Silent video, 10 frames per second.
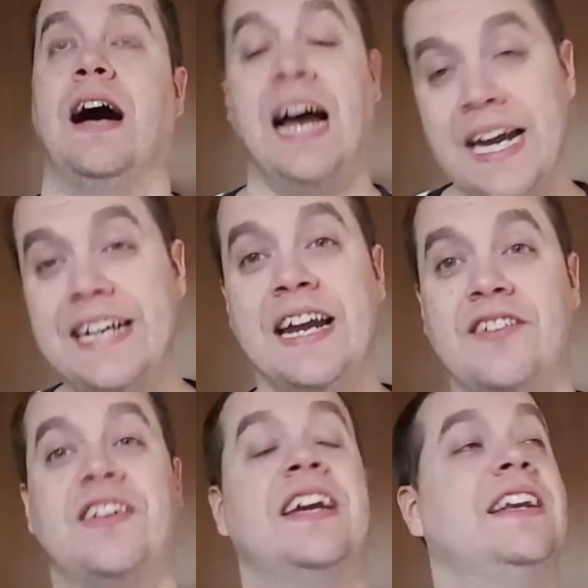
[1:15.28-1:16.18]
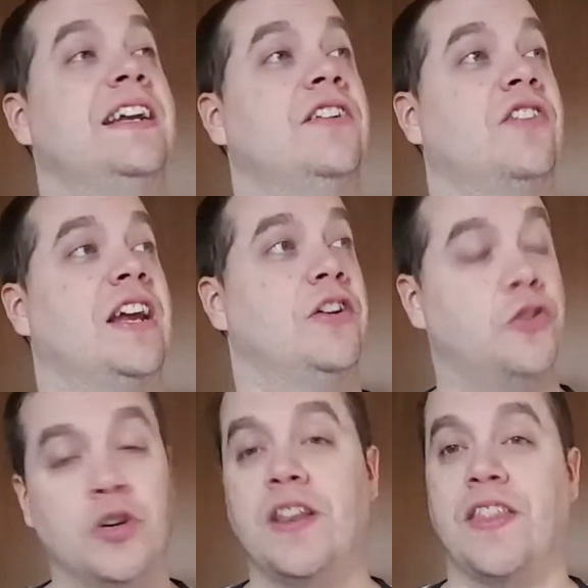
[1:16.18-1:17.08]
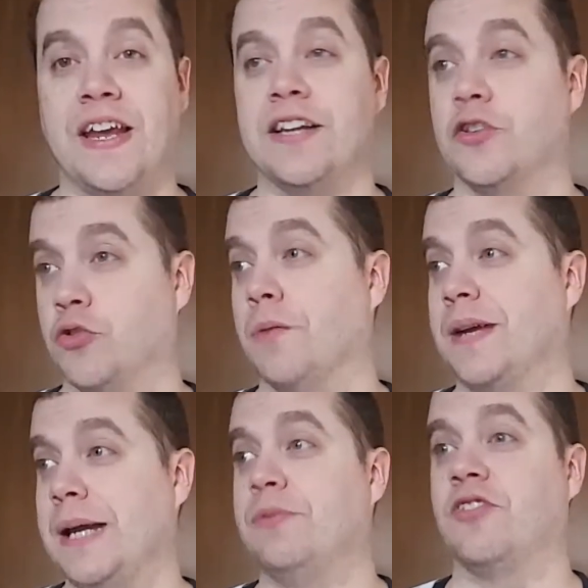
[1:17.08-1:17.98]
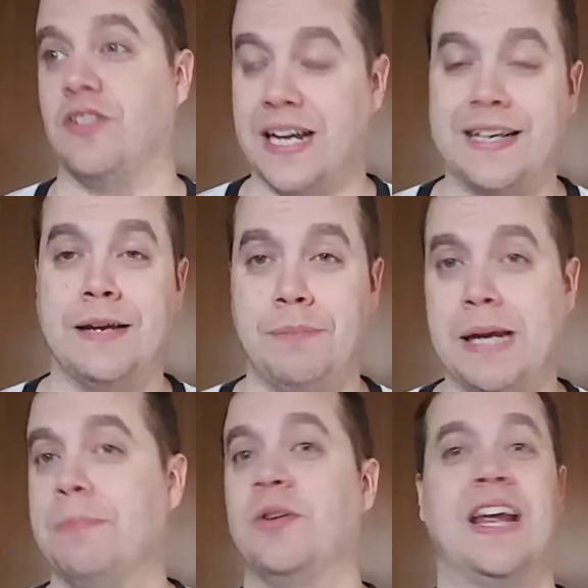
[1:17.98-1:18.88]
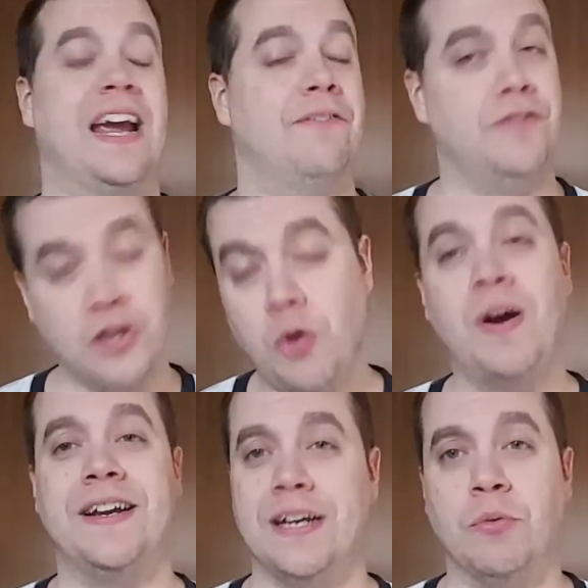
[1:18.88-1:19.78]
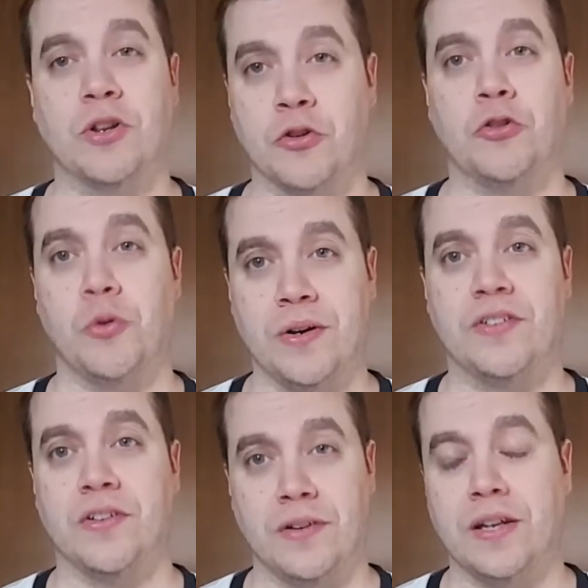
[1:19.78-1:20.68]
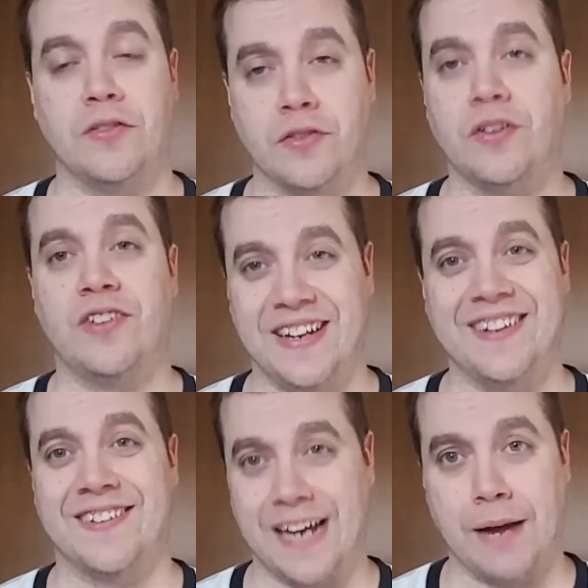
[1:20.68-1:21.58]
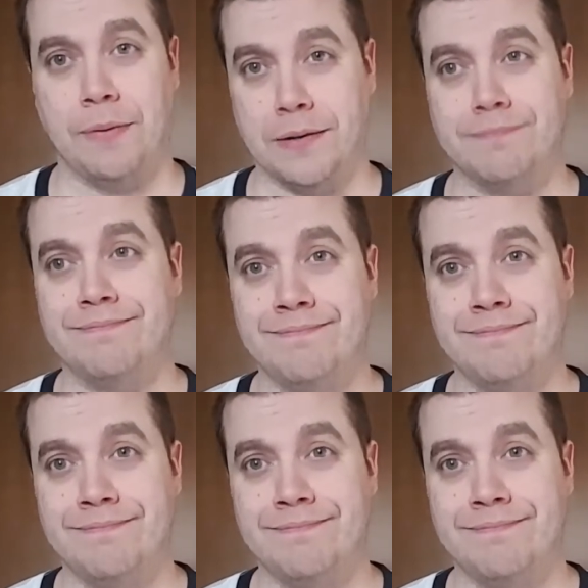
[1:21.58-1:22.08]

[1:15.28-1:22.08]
I guess it is a good thing that Trump keeps selecting people that have no idea what they're doing to his cabinet.